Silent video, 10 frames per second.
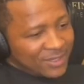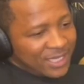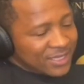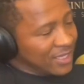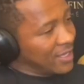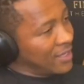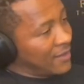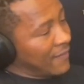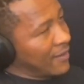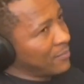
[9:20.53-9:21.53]
get there,
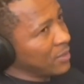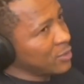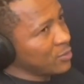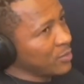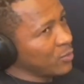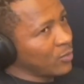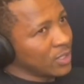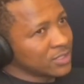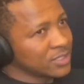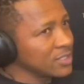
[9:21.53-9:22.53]
I'm assuming,
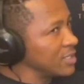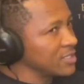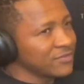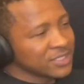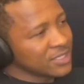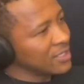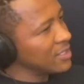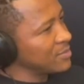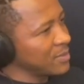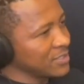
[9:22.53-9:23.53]
what, 16, 17?
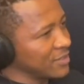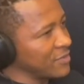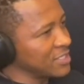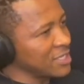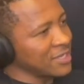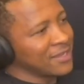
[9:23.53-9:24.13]
17.